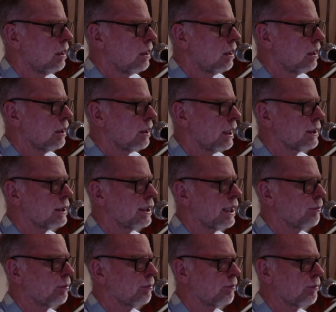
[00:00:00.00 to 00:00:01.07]
The next
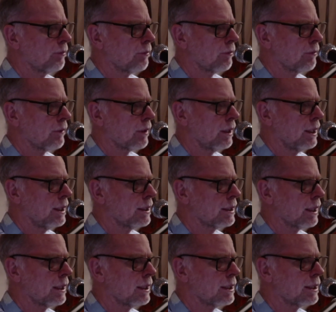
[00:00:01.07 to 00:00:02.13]
step is
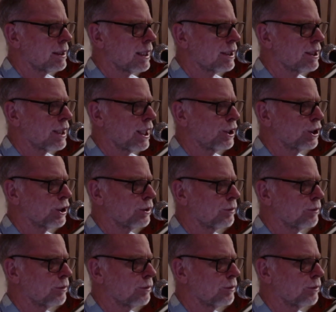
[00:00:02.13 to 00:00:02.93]
cessation.